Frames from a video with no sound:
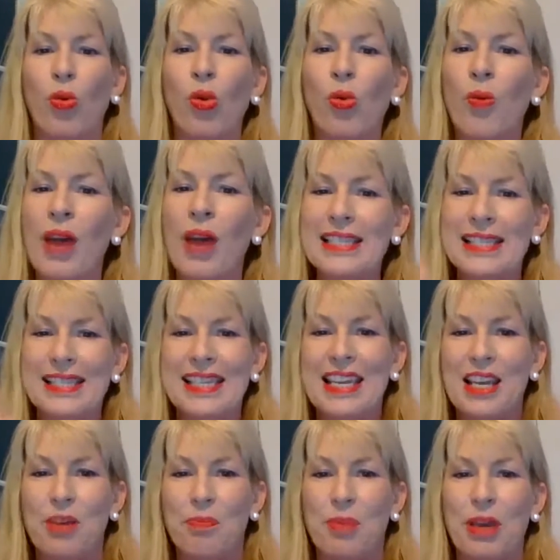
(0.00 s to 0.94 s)
We're
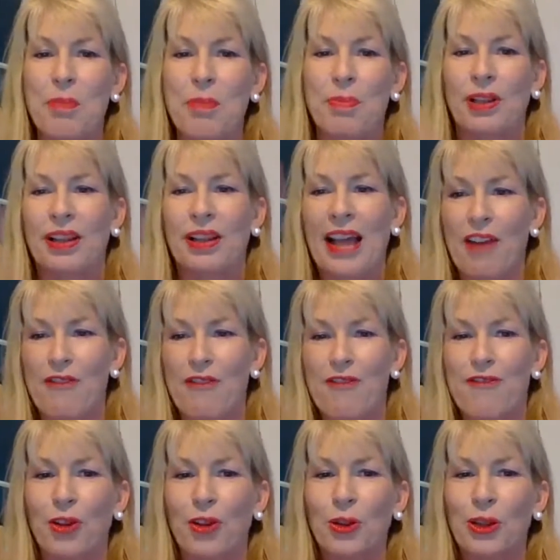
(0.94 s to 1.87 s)
always seeing people
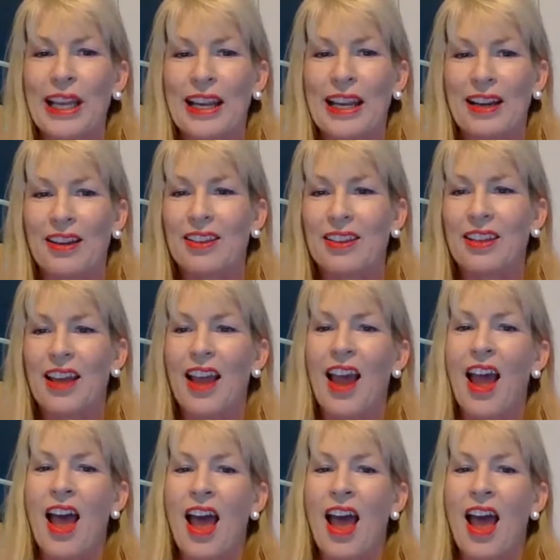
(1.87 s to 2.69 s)
at full length.